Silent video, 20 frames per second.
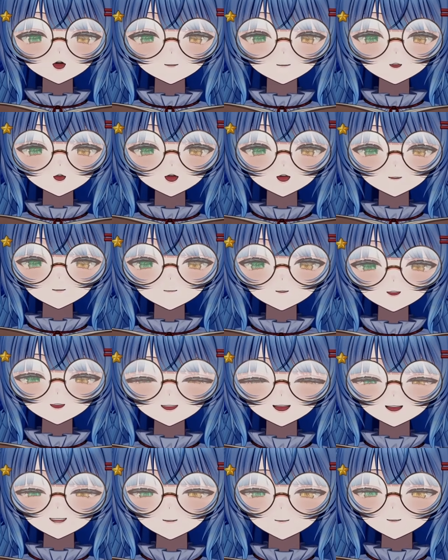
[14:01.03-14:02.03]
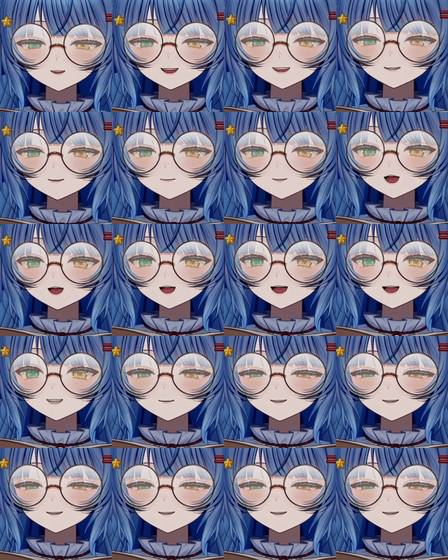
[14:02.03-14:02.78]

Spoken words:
time, and I don't want you to write off